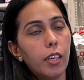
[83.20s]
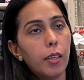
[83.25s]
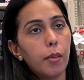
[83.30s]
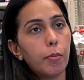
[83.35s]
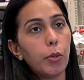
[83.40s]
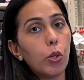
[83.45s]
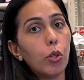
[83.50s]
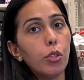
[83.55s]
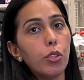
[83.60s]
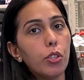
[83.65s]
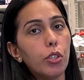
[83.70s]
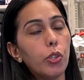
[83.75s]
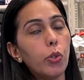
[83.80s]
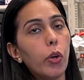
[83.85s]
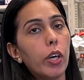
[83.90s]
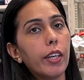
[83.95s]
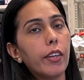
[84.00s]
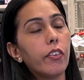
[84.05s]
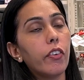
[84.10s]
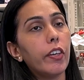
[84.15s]
Because you
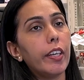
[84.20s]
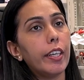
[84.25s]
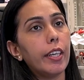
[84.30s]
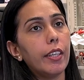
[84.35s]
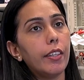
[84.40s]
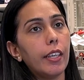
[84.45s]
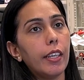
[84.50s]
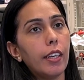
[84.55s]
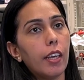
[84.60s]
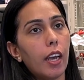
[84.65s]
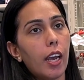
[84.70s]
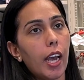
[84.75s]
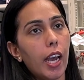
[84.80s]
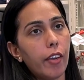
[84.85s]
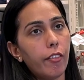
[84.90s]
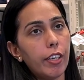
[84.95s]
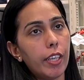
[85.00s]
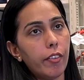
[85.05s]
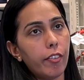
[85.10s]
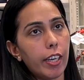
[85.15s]
are creating
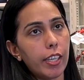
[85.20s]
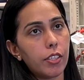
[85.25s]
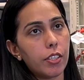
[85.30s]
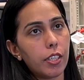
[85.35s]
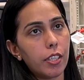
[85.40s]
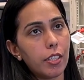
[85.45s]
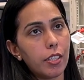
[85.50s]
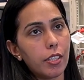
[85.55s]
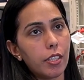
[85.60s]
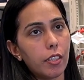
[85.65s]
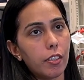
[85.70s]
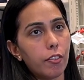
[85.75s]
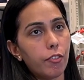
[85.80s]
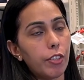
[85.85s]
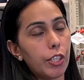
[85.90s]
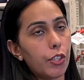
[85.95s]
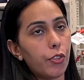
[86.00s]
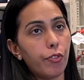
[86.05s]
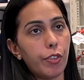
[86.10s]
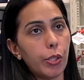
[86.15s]
heavy devices,
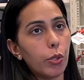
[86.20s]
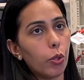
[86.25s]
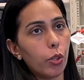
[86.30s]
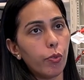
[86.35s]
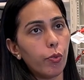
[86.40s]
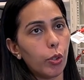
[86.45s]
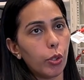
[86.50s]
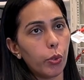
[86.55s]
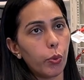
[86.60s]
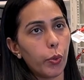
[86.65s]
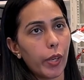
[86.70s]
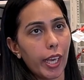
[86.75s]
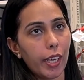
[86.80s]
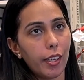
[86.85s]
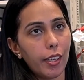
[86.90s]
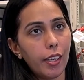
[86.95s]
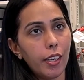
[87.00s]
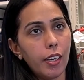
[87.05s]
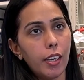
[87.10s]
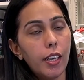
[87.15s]
which we don't want to
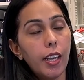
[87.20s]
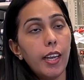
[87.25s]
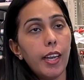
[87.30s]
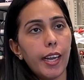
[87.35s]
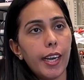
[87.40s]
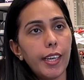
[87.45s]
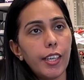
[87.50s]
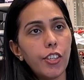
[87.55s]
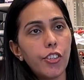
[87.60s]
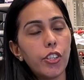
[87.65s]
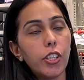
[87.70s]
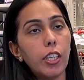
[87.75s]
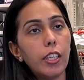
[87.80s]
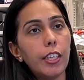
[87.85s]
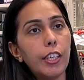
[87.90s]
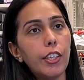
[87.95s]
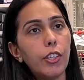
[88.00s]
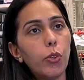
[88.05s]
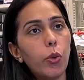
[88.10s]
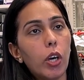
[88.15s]
carry.
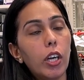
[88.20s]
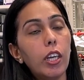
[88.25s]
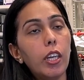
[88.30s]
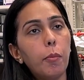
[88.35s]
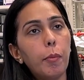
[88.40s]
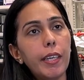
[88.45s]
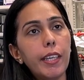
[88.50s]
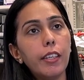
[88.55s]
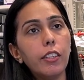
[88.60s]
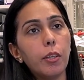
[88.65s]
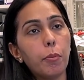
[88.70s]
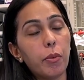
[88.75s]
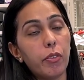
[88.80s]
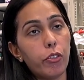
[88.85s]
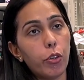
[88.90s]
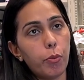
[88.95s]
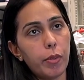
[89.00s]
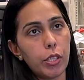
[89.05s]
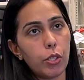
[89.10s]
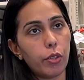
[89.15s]
Additionally, you are limiting the
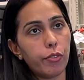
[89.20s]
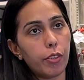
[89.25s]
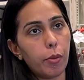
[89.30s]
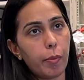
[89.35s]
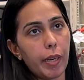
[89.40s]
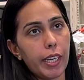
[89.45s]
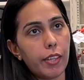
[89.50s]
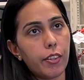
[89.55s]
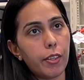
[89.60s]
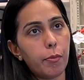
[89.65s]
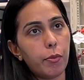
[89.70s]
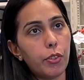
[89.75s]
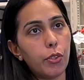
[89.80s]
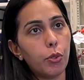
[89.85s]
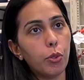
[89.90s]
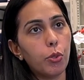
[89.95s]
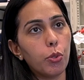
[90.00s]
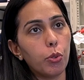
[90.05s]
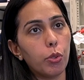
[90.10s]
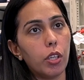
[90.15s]
performance of the battery
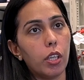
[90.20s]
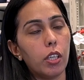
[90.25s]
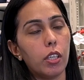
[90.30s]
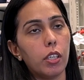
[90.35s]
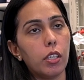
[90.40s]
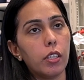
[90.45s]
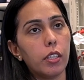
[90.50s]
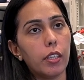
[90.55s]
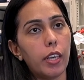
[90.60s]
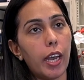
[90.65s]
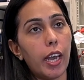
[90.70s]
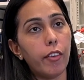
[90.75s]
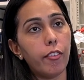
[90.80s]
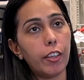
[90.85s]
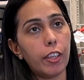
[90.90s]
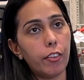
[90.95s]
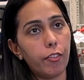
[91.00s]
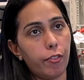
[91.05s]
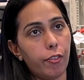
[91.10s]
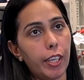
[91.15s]
due to the
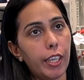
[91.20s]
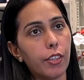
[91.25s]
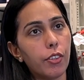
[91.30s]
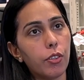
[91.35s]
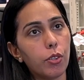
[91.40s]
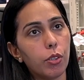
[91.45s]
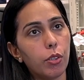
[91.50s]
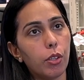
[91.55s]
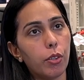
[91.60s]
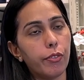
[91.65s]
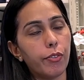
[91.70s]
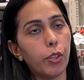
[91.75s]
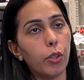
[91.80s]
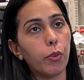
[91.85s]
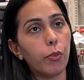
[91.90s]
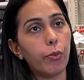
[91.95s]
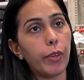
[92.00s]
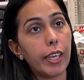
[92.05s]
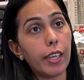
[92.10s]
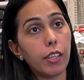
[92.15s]
heavy weight of
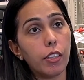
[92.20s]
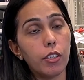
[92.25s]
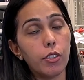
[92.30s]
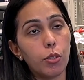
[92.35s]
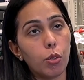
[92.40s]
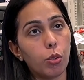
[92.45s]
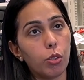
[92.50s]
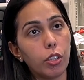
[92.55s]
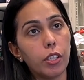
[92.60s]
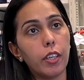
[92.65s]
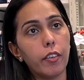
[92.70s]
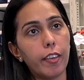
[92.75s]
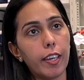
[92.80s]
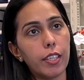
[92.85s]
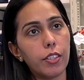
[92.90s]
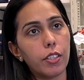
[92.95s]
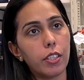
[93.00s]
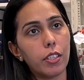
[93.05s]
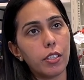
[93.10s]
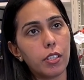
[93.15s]
your vehicles or the
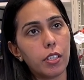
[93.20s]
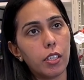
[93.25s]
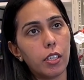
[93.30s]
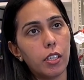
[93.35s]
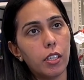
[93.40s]
devices.